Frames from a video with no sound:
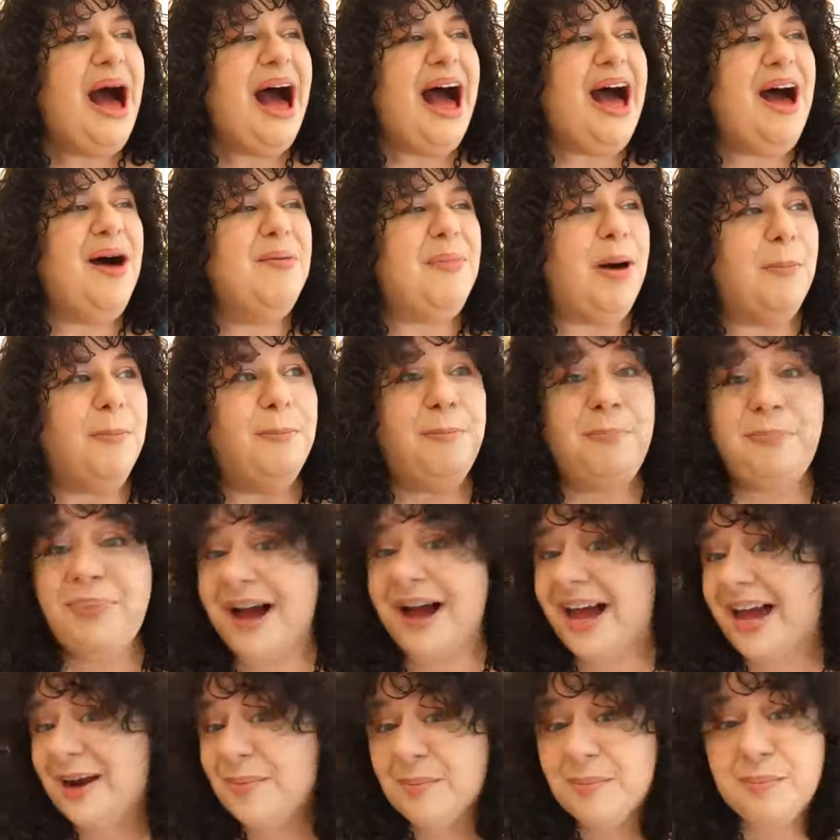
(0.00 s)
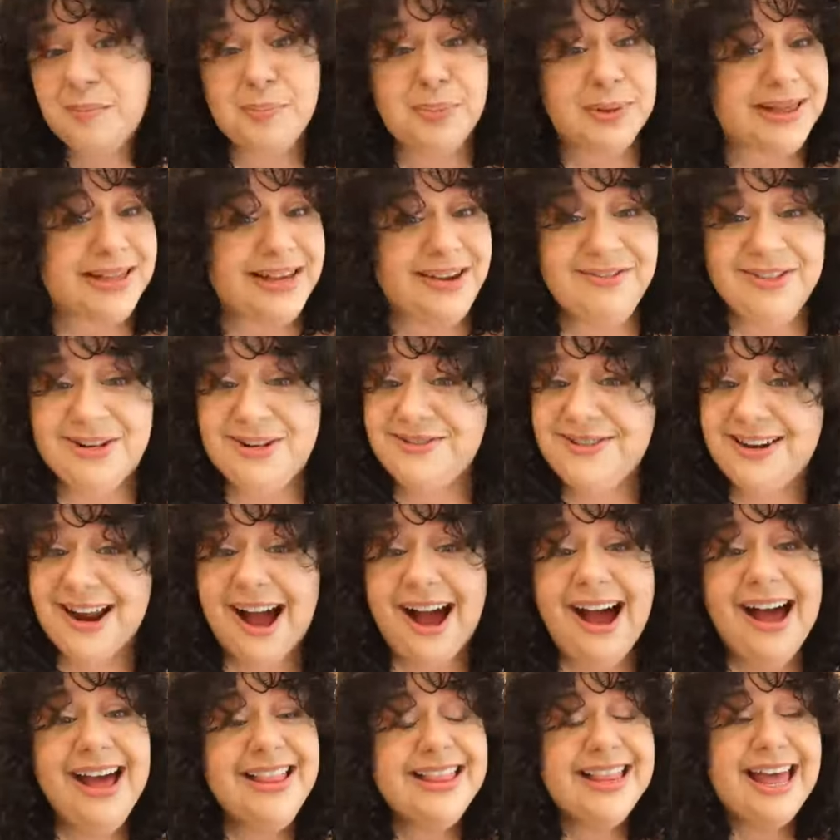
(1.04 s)
But believe it or
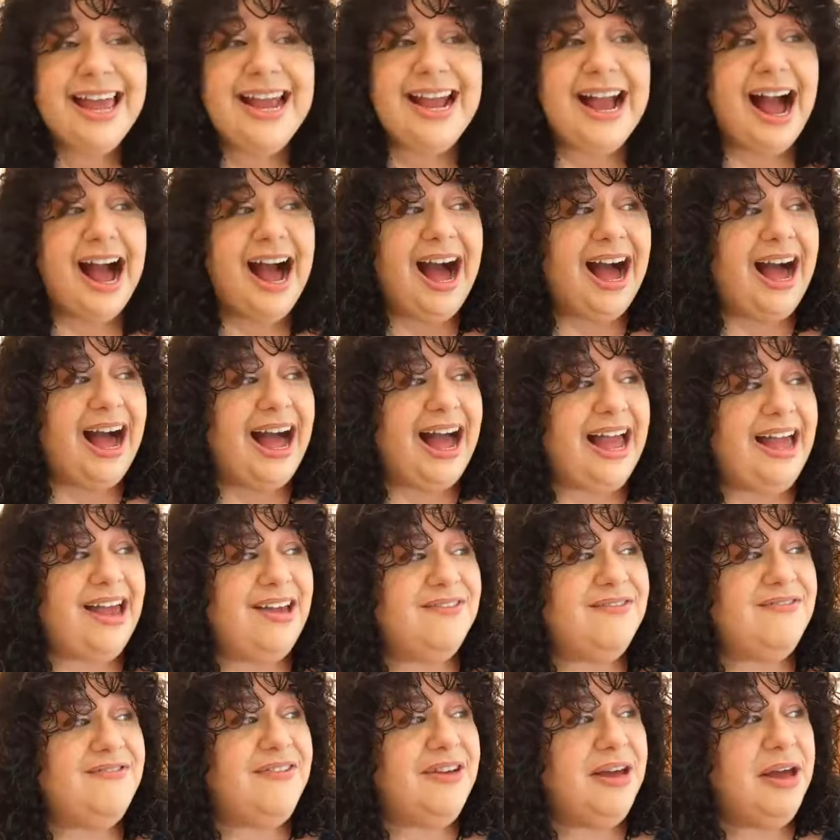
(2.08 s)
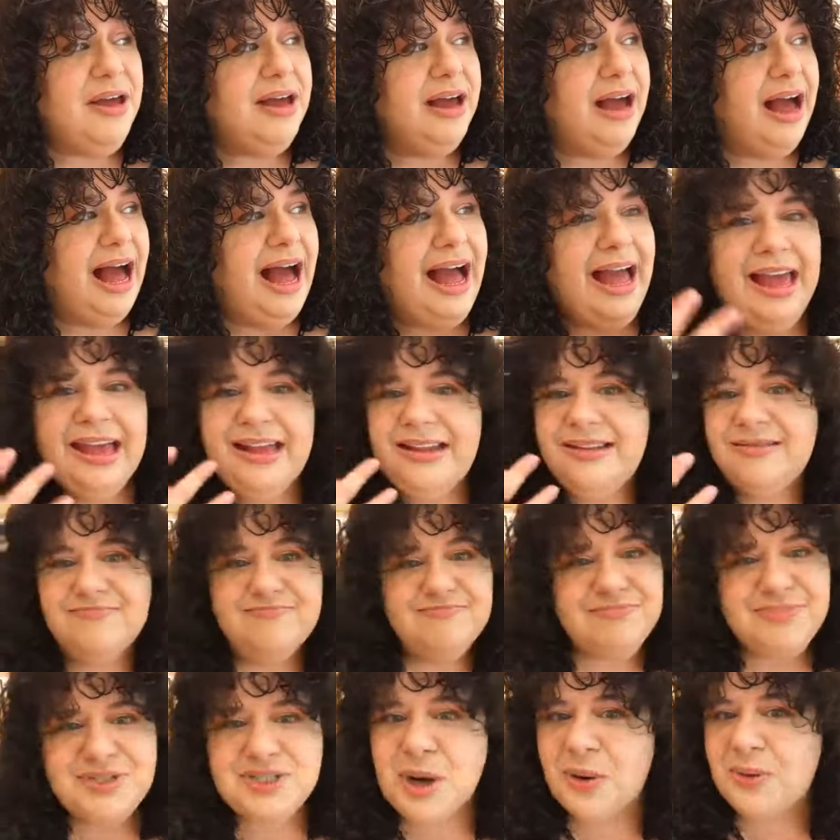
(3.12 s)
not, like I
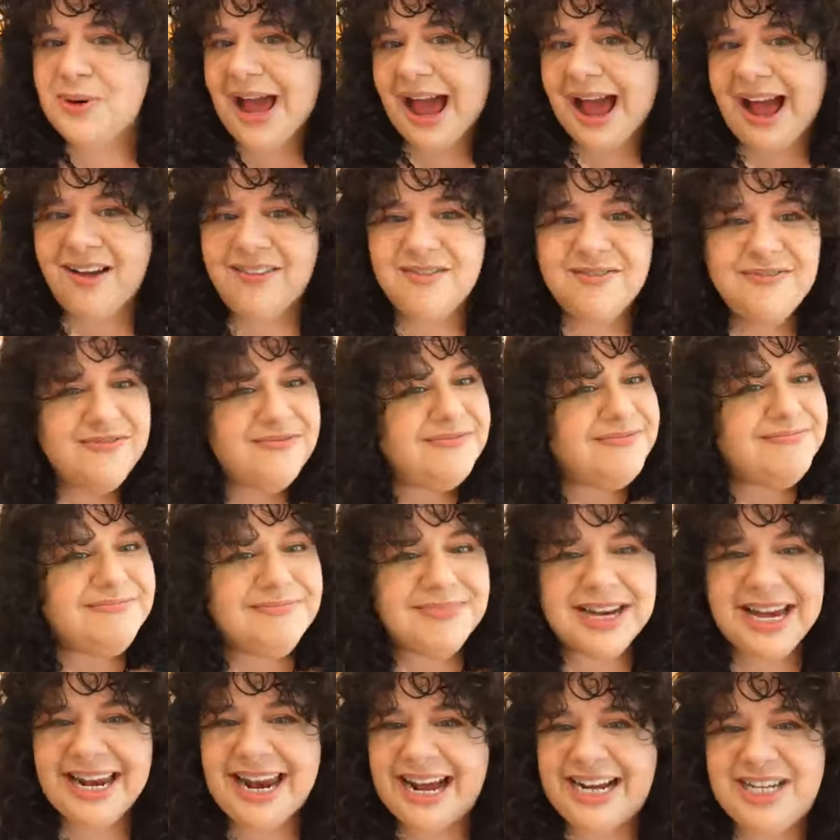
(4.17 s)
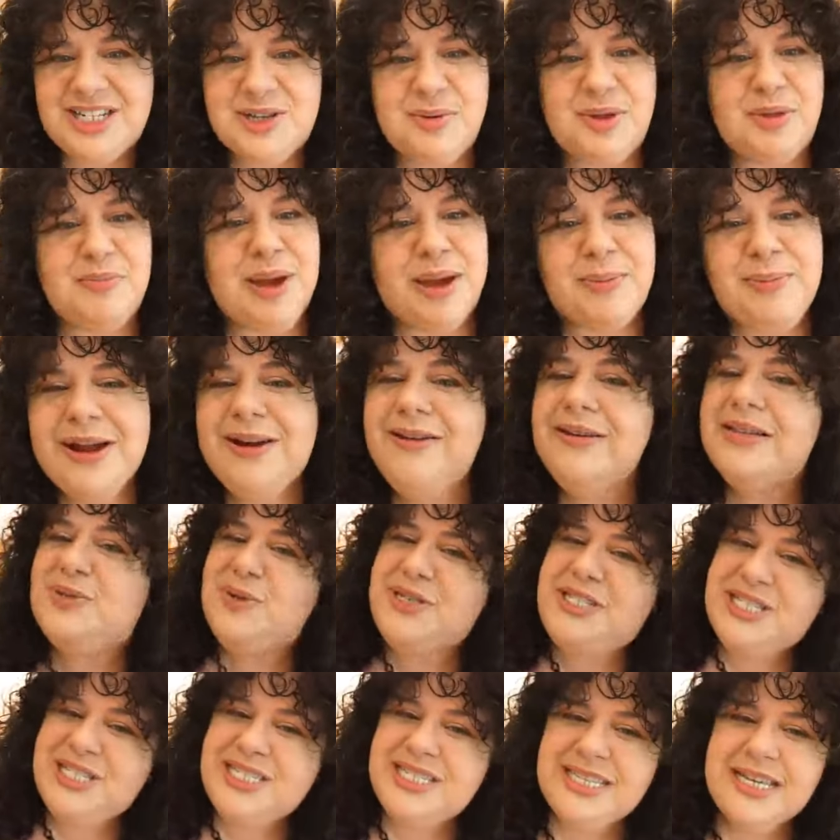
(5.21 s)
don't have connection with my parents,
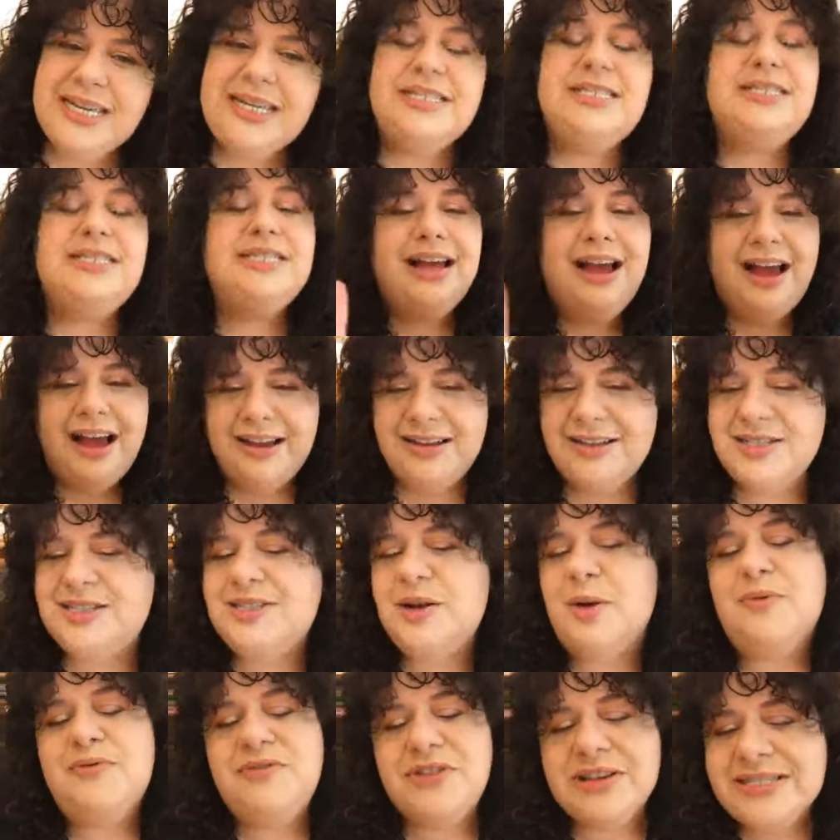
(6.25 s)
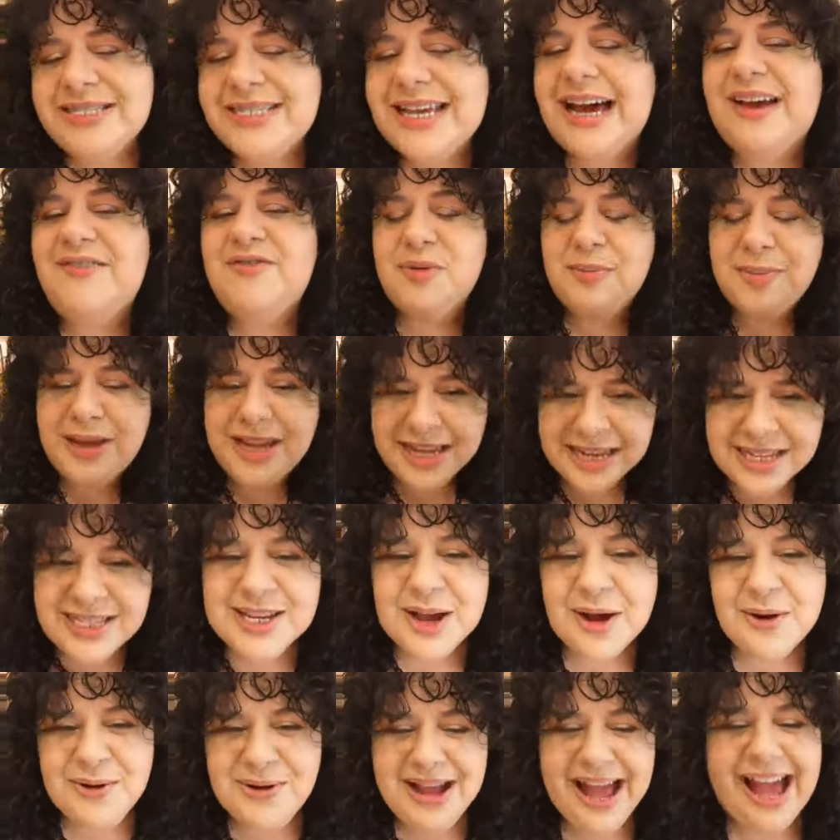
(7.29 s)
which is, don't feel sad for me. It's
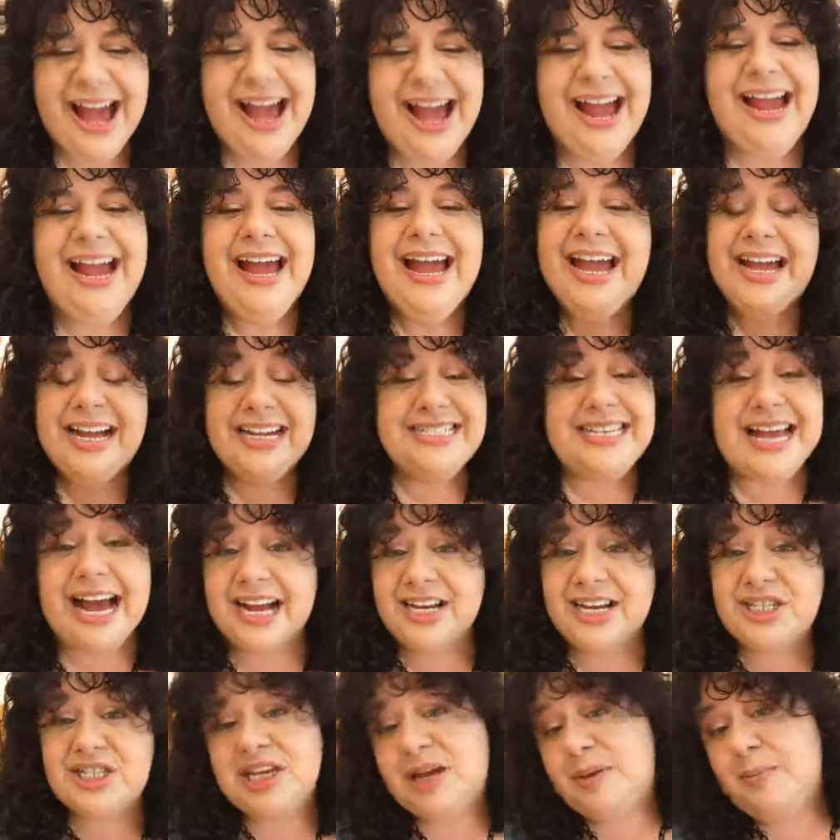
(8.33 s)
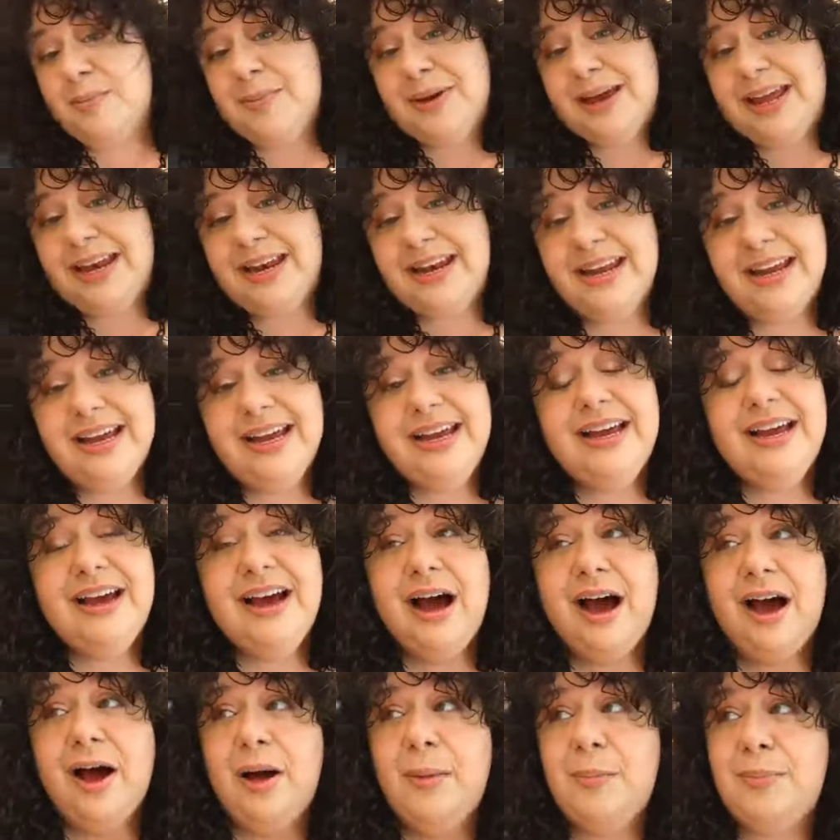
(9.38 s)
okay. It's actually been
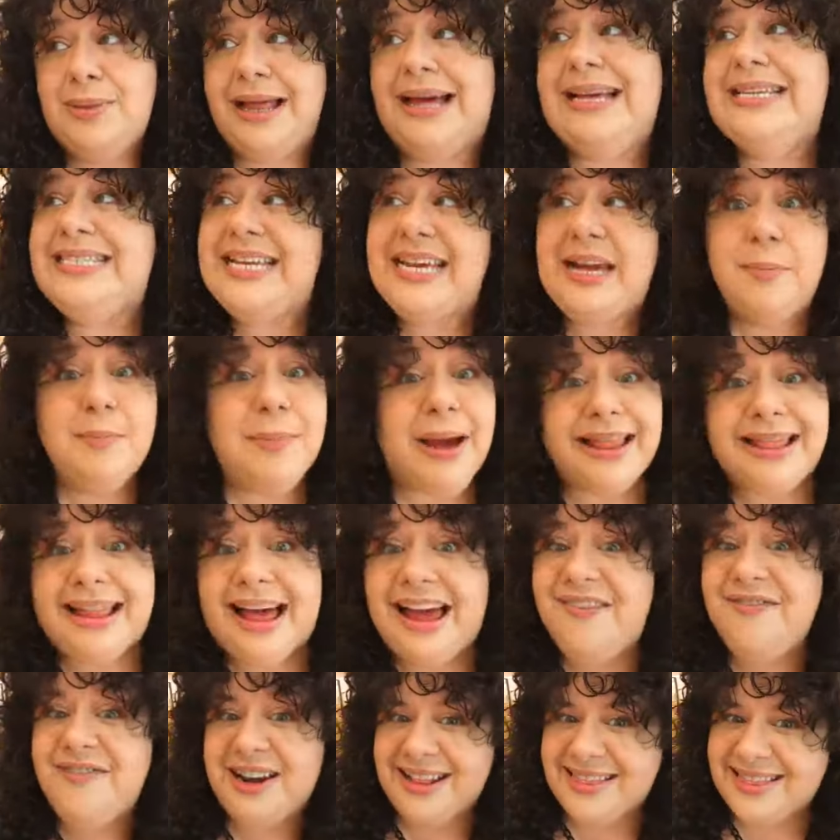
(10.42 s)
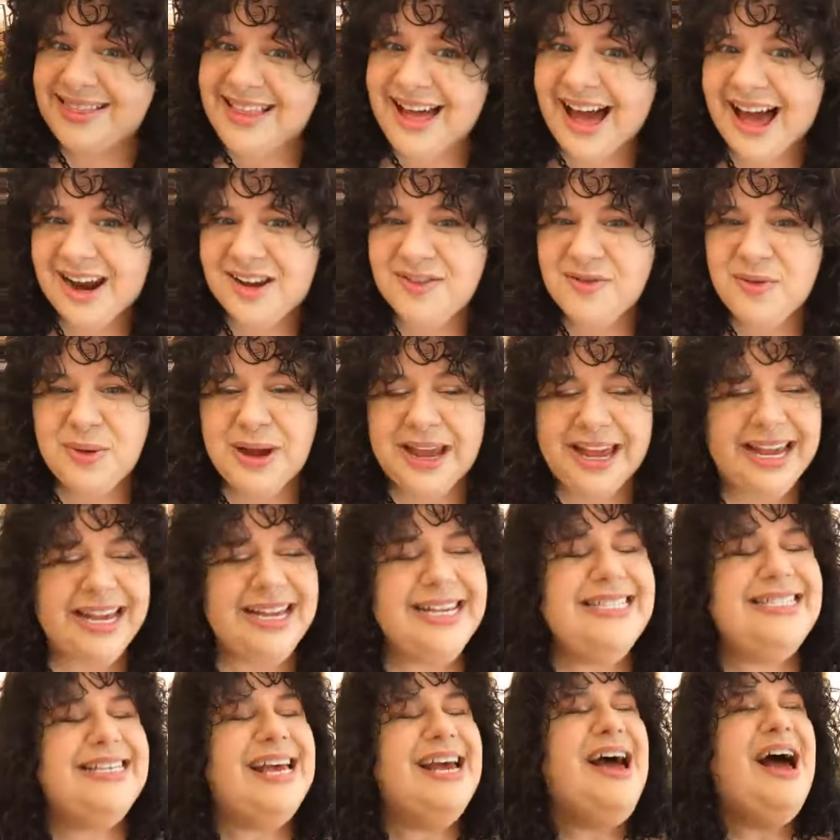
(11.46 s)
a blessing in my life in a lot of
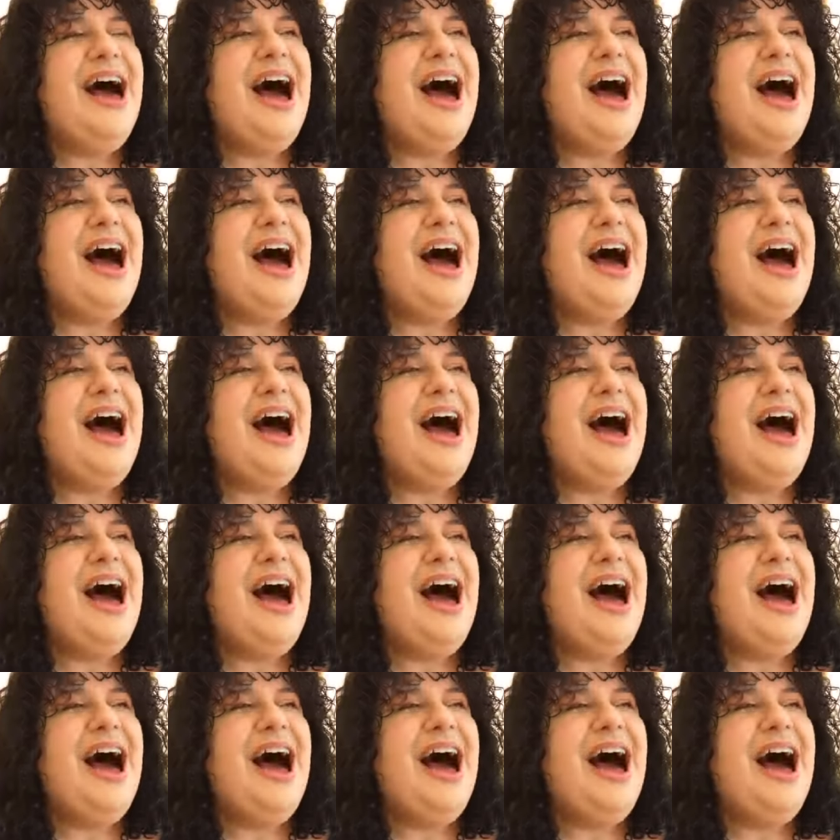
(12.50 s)
ways.